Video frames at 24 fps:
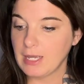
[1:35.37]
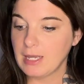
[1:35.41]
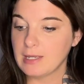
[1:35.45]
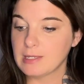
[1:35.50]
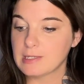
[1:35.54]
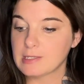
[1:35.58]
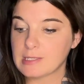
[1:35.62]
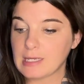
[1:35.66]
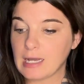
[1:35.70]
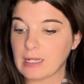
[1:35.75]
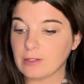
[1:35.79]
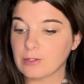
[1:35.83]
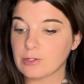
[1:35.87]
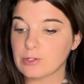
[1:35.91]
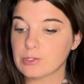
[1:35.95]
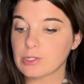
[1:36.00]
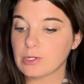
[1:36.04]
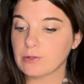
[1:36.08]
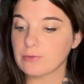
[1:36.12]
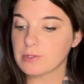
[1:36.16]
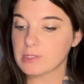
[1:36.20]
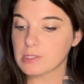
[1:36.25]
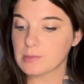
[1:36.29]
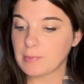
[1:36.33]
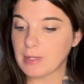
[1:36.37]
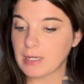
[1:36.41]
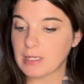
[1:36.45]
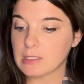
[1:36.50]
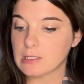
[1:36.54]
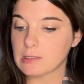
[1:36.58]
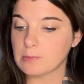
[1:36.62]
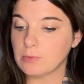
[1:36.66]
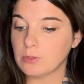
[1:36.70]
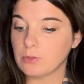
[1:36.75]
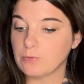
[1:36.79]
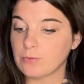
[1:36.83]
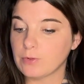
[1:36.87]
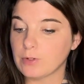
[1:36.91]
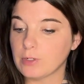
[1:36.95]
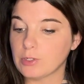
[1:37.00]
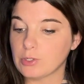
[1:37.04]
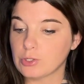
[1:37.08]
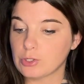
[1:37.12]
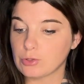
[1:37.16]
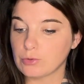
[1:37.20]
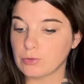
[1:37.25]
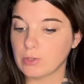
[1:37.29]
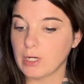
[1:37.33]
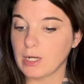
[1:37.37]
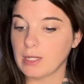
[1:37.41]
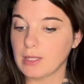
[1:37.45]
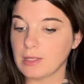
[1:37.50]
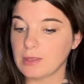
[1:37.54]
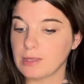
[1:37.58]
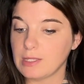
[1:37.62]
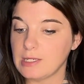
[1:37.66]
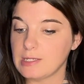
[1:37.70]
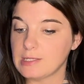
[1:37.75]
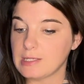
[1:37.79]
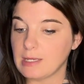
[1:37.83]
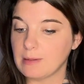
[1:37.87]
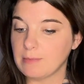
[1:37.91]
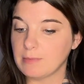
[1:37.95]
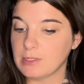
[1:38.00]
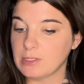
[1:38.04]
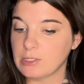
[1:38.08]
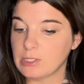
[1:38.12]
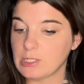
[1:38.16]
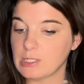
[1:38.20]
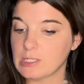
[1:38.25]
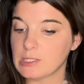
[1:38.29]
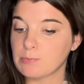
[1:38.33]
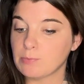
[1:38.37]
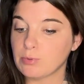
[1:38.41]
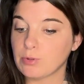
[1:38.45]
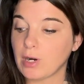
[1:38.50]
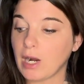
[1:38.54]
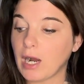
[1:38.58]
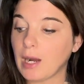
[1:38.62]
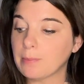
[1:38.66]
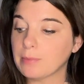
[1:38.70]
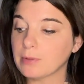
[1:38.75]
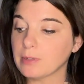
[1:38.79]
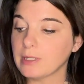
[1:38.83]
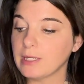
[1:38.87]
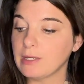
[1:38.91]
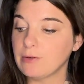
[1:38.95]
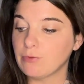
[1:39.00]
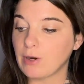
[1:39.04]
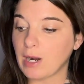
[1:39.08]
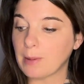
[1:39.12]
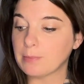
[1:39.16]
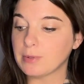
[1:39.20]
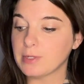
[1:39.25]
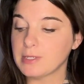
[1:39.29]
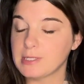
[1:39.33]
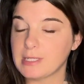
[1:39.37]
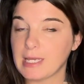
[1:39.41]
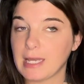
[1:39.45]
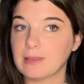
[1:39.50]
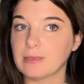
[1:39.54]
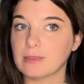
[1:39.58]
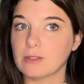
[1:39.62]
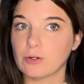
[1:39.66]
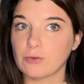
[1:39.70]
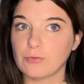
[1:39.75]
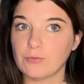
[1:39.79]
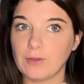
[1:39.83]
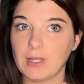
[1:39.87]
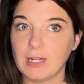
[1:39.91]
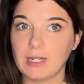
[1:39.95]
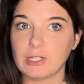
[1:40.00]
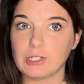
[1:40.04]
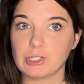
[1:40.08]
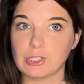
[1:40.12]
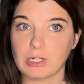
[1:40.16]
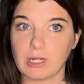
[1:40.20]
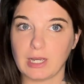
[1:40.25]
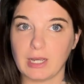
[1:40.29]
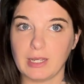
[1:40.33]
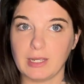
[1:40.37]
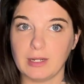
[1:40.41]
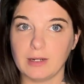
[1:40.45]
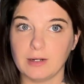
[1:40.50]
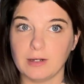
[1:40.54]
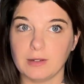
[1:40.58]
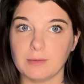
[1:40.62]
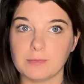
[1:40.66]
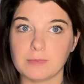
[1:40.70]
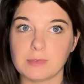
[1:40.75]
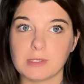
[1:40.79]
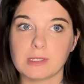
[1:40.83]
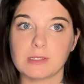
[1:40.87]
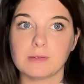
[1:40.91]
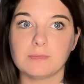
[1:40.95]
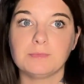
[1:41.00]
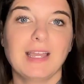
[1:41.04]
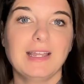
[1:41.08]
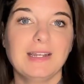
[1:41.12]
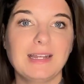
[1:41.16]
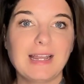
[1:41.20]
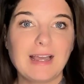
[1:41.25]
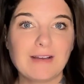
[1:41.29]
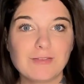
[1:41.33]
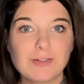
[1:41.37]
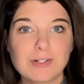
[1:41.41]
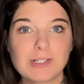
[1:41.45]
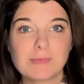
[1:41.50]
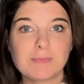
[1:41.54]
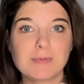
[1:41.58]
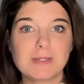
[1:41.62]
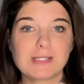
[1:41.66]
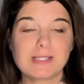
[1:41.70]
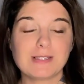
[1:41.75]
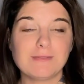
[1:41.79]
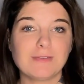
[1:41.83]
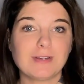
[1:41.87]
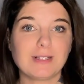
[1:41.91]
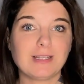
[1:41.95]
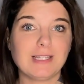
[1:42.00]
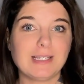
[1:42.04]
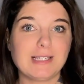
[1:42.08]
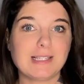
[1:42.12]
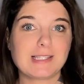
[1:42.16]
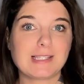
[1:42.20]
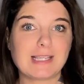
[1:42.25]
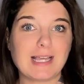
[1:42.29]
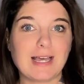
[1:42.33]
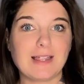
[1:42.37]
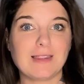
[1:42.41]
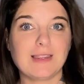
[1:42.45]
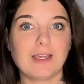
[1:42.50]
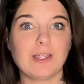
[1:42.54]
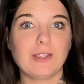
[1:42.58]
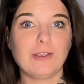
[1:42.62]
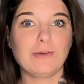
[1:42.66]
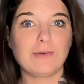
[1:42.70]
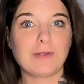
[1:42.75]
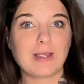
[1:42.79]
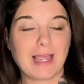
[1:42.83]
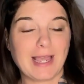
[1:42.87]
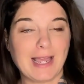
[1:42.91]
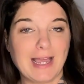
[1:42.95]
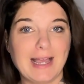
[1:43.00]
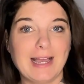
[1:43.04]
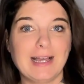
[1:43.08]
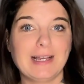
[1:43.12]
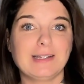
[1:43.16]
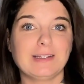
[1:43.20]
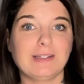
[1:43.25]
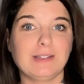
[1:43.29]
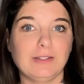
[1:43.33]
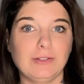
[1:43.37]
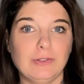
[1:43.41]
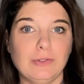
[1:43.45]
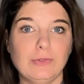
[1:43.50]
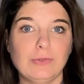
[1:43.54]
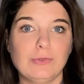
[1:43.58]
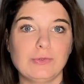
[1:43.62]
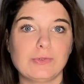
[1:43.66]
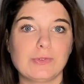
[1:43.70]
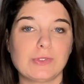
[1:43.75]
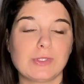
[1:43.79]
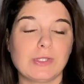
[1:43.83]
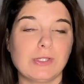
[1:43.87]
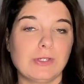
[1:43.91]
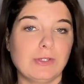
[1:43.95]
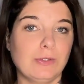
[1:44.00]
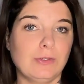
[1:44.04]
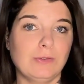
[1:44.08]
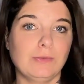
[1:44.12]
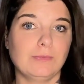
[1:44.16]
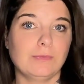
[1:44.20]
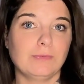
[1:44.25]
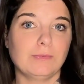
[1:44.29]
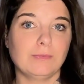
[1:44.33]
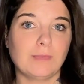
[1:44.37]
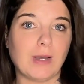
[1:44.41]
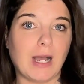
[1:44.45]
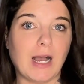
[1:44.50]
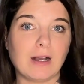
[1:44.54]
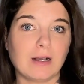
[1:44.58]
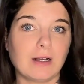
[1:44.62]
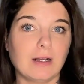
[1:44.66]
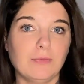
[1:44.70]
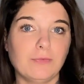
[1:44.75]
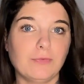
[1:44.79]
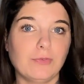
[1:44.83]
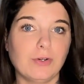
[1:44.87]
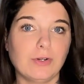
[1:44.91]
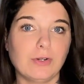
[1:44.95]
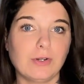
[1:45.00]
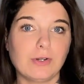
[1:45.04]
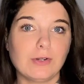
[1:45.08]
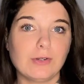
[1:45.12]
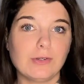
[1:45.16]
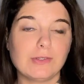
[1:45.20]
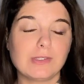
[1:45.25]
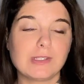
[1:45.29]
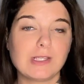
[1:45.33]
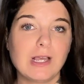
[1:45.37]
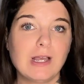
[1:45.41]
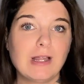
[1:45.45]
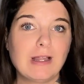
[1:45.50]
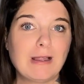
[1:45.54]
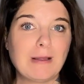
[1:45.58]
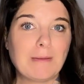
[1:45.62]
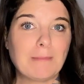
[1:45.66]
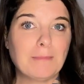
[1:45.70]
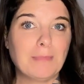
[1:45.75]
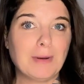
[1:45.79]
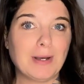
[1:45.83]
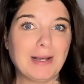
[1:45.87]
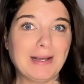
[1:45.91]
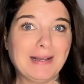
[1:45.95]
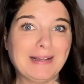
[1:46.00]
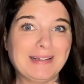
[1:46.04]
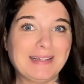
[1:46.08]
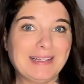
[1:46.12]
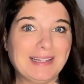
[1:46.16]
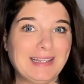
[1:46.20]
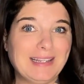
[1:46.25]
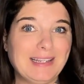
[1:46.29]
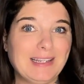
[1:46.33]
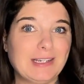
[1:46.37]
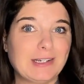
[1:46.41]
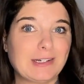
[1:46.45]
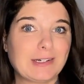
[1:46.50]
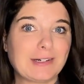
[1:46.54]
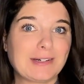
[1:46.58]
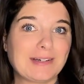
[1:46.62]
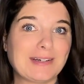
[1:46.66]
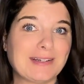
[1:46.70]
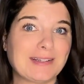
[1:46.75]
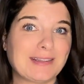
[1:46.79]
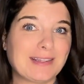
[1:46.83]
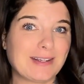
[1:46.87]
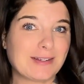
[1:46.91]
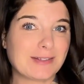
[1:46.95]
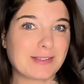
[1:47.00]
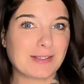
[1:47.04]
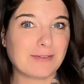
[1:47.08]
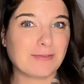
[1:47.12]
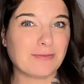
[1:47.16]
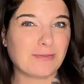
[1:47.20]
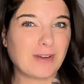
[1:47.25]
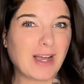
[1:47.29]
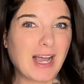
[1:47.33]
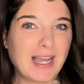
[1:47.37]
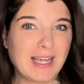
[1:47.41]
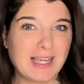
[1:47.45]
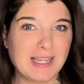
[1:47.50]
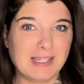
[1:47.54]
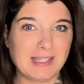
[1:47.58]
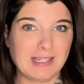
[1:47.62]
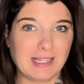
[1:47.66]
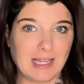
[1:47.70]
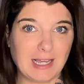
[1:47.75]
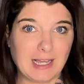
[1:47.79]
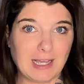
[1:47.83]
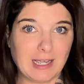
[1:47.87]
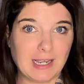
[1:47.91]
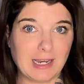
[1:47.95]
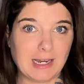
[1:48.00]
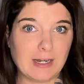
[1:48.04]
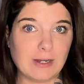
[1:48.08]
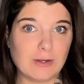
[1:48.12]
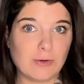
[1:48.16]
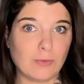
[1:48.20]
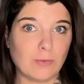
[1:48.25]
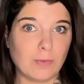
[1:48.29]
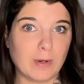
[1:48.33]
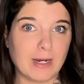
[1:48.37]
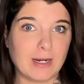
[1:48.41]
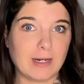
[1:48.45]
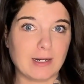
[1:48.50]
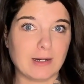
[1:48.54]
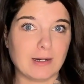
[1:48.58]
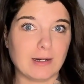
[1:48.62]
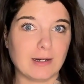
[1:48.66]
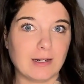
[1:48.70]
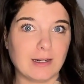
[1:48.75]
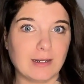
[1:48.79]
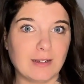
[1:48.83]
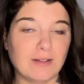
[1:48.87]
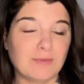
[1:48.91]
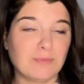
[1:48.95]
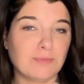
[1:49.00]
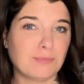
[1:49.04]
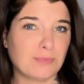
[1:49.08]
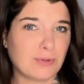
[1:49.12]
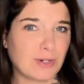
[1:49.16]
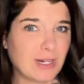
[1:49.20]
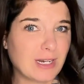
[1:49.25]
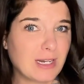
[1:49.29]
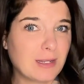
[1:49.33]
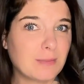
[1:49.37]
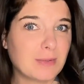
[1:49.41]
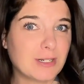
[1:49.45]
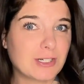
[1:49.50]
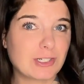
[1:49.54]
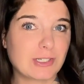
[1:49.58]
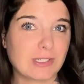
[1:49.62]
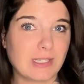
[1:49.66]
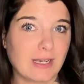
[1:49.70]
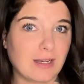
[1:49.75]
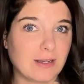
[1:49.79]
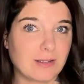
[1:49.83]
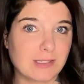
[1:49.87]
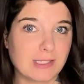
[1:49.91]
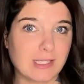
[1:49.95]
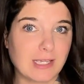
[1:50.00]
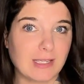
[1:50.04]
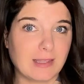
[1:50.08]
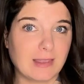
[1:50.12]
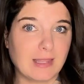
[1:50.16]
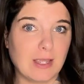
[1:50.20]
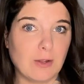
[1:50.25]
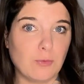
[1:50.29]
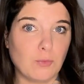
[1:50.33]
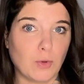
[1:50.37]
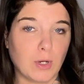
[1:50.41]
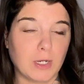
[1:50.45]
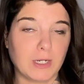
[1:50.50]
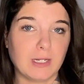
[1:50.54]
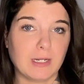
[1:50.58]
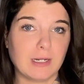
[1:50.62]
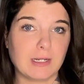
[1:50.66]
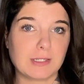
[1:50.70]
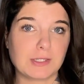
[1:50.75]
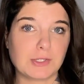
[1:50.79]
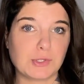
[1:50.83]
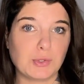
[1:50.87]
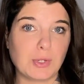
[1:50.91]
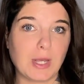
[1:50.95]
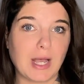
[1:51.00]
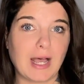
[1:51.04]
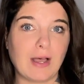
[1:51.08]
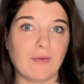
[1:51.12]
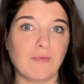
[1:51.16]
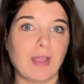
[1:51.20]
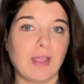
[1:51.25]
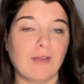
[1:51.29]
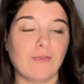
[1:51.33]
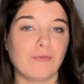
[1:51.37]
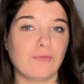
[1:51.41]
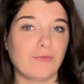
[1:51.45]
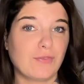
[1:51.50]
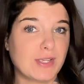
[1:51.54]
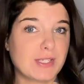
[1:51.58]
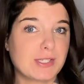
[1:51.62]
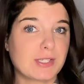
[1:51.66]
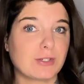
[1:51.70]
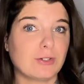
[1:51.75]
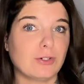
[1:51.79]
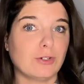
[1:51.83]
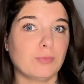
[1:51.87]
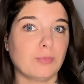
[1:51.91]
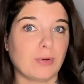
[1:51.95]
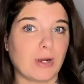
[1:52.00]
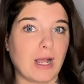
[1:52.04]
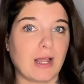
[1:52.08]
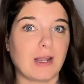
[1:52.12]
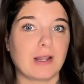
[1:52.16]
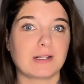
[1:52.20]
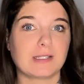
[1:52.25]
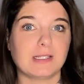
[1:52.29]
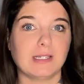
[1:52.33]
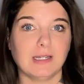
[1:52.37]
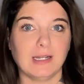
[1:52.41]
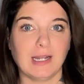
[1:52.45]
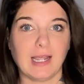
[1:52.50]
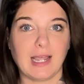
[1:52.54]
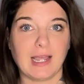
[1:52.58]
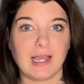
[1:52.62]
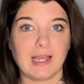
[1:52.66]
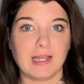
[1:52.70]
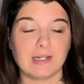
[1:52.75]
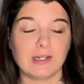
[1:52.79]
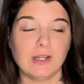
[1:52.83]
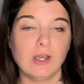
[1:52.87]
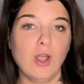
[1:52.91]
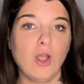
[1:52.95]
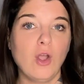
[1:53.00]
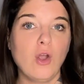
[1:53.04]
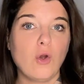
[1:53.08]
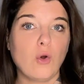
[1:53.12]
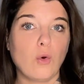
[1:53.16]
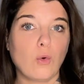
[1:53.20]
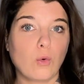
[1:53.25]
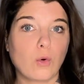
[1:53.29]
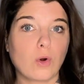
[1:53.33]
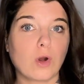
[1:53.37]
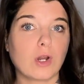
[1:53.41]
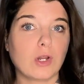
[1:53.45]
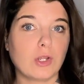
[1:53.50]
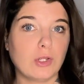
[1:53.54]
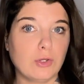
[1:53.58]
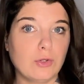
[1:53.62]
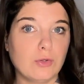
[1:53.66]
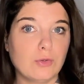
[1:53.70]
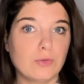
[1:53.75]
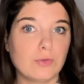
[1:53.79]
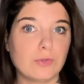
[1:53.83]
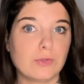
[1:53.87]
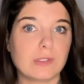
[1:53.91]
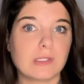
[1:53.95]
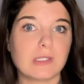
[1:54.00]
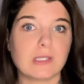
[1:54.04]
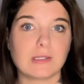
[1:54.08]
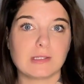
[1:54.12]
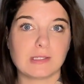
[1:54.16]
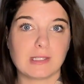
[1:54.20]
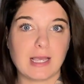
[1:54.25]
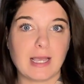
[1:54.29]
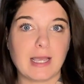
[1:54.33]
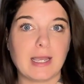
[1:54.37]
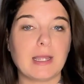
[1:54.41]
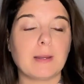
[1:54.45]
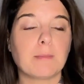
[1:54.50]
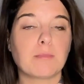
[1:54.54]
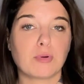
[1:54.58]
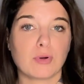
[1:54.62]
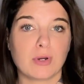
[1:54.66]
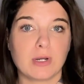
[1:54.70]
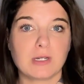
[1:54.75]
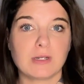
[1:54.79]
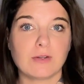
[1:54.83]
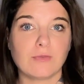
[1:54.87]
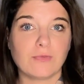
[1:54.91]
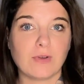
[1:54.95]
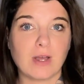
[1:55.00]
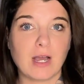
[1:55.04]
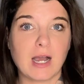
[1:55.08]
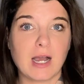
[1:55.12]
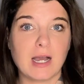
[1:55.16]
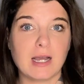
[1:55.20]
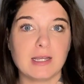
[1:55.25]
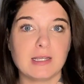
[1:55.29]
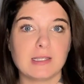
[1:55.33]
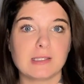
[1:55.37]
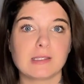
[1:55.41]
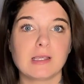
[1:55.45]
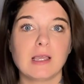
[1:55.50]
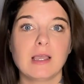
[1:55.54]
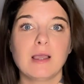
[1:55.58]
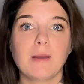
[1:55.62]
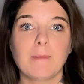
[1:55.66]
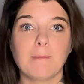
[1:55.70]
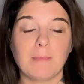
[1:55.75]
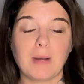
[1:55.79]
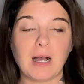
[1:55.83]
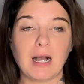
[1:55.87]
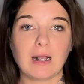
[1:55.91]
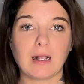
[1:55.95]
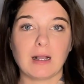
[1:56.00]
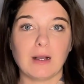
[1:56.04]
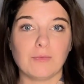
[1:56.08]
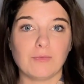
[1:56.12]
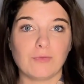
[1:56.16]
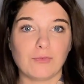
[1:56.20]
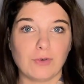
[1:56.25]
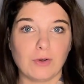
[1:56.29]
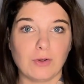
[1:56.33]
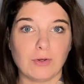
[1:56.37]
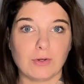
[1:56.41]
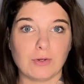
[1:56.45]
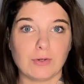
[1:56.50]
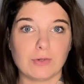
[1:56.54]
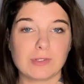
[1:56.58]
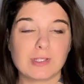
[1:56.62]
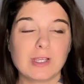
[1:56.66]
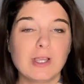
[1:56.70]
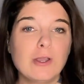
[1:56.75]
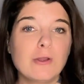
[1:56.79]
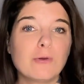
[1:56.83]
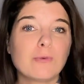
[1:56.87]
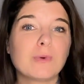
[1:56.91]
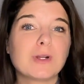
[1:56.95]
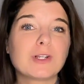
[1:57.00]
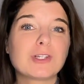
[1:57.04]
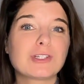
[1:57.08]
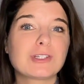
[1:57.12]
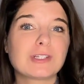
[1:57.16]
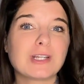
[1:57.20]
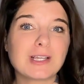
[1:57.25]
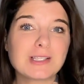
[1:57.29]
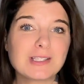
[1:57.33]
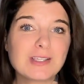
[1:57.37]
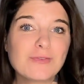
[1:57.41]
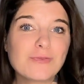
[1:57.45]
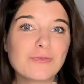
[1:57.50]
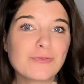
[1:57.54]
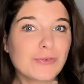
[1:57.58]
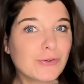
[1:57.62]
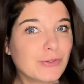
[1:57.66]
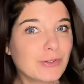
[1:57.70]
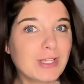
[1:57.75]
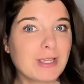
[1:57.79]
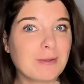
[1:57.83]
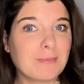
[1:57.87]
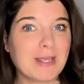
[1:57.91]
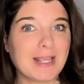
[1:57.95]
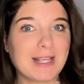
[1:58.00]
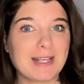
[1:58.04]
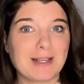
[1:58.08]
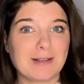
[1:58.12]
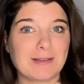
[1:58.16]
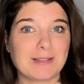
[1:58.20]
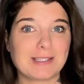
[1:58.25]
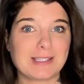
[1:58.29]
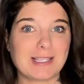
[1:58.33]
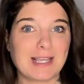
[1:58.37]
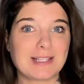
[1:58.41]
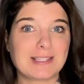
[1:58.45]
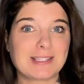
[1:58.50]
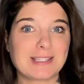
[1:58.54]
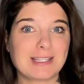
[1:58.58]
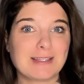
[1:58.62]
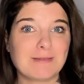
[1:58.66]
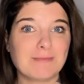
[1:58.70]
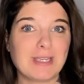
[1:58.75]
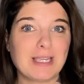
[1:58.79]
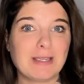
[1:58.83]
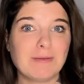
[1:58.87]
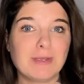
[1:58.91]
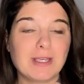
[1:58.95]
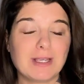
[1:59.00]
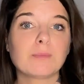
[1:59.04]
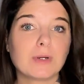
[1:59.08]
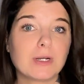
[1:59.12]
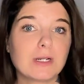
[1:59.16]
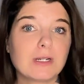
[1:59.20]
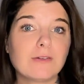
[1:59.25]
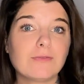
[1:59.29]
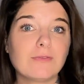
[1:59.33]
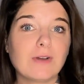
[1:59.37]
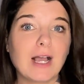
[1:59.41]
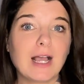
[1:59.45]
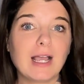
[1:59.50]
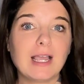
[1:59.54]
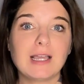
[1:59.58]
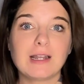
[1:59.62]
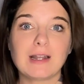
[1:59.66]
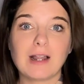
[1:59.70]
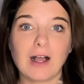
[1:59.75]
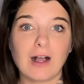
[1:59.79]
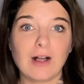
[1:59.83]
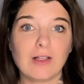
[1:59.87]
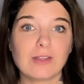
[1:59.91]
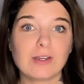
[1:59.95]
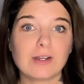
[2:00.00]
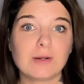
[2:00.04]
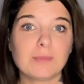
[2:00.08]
Sellers are responsible for ensuring that these images properly represent their finished items. It never specifically said that you can't use the mock-up photos, but here there's a fine line where it pretty much sounds like they wanted us to have a physical product in hand or use, say, PRINTIFY's mock-up photos, which doesn't fully make sense to me because PRINTIFY and other